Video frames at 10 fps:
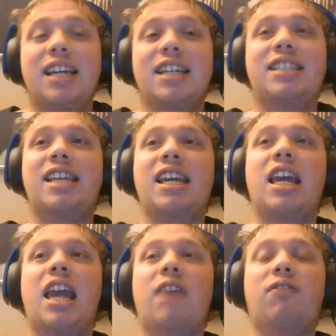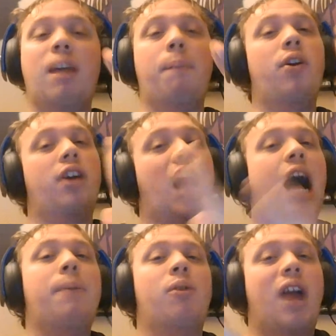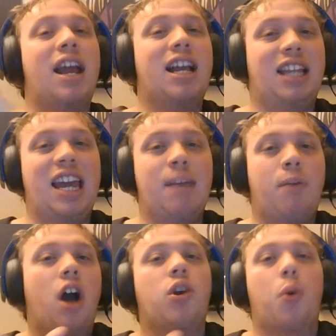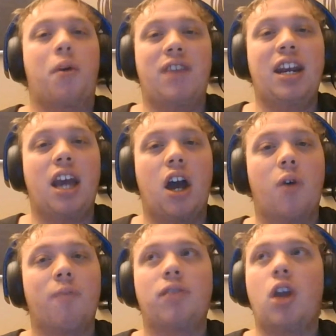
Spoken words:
See, if they put a copyright claim on your video,